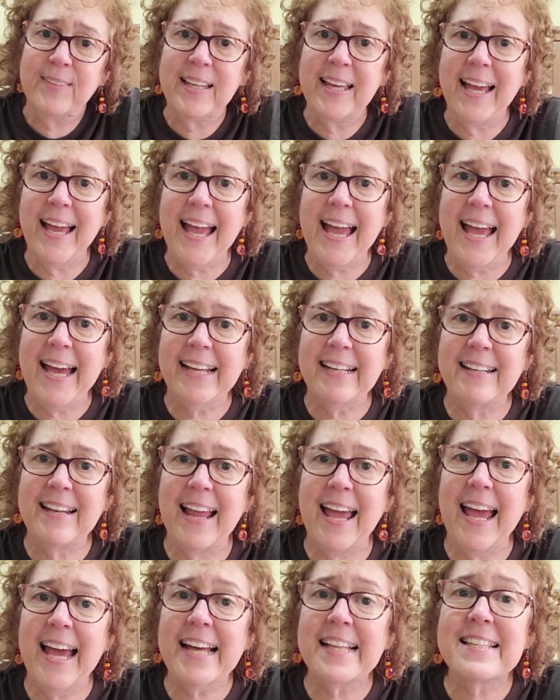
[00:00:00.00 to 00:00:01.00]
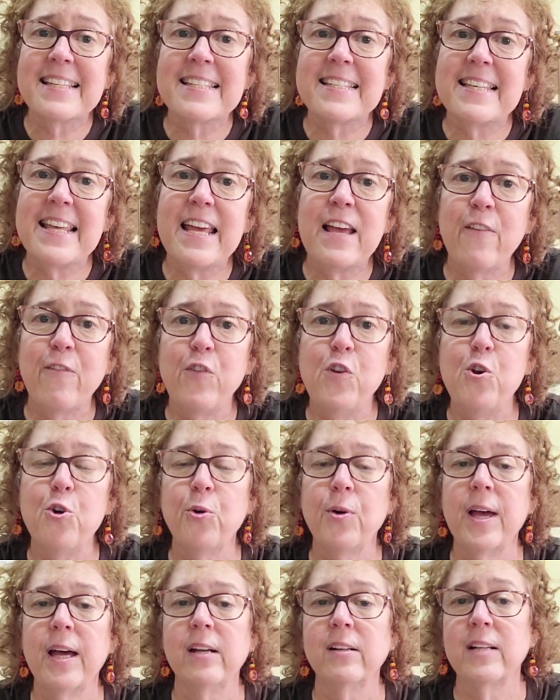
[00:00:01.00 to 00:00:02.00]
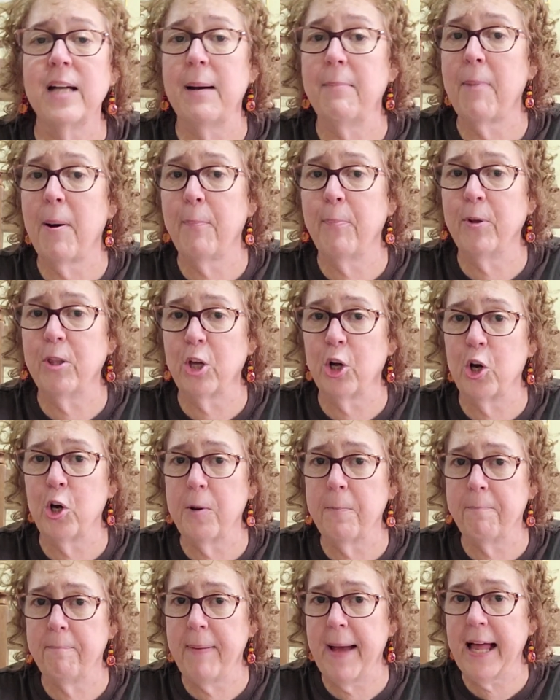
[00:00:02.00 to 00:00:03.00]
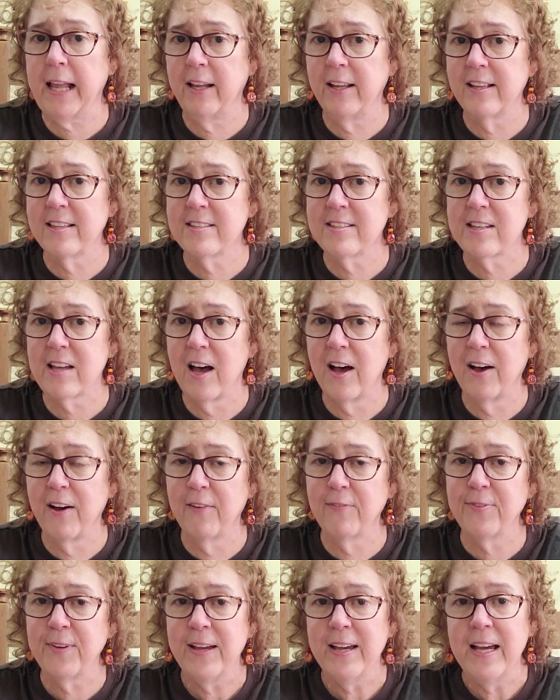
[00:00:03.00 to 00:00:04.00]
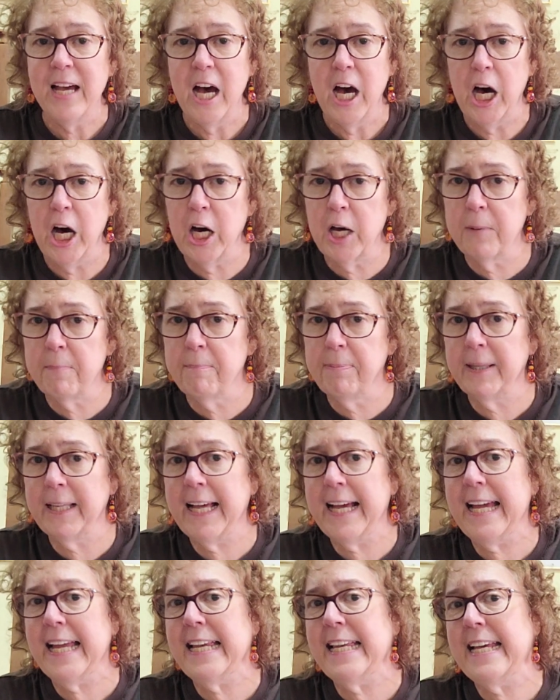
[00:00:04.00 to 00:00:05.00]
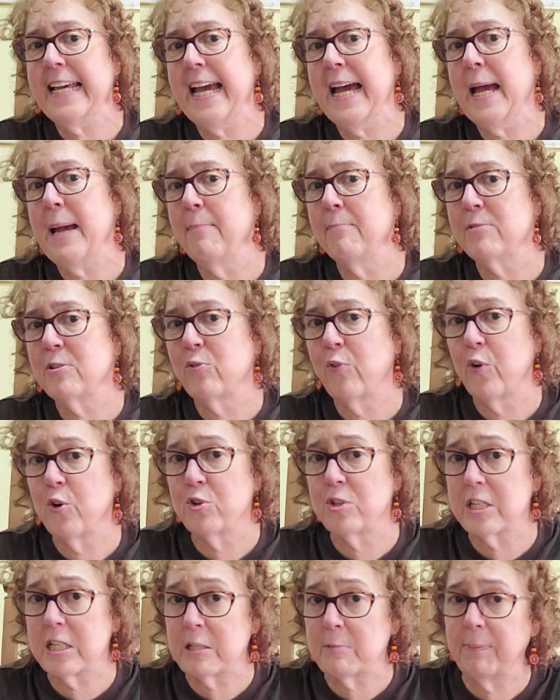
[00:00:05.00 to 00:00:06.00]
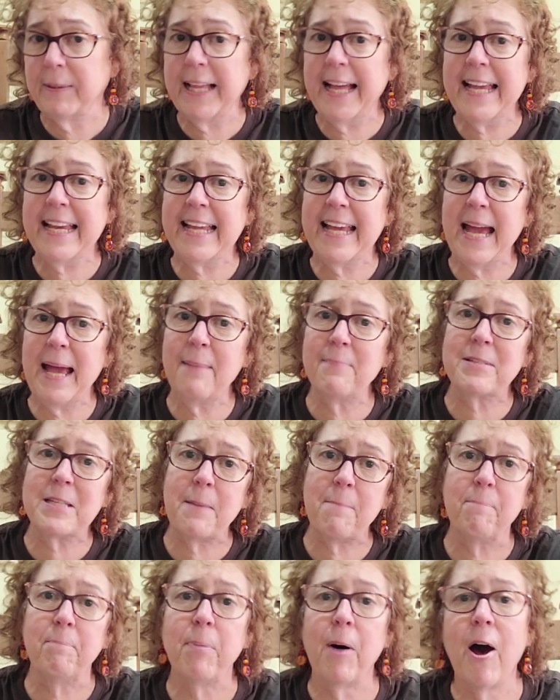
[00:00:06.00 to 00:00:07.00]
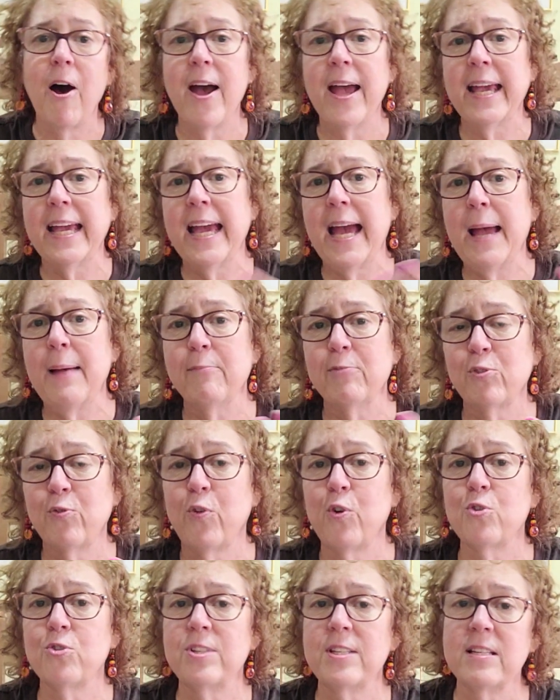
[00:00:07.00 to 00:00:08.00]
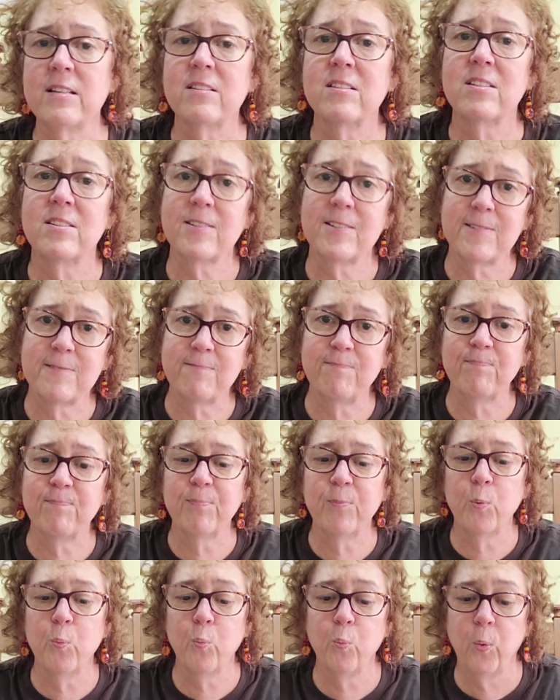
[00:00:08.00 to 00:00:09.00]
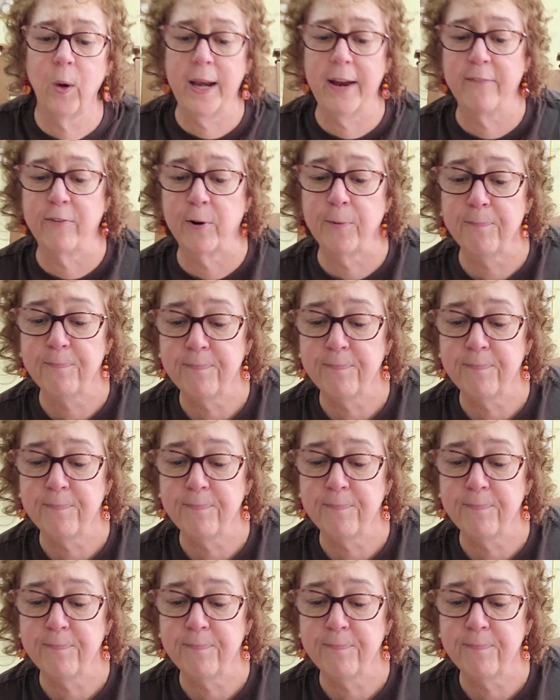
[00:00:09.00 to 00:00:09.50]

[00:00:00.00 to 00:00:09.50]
And see if you can come up with a good balance of unplayed games versus played games, and buying games versus whatever.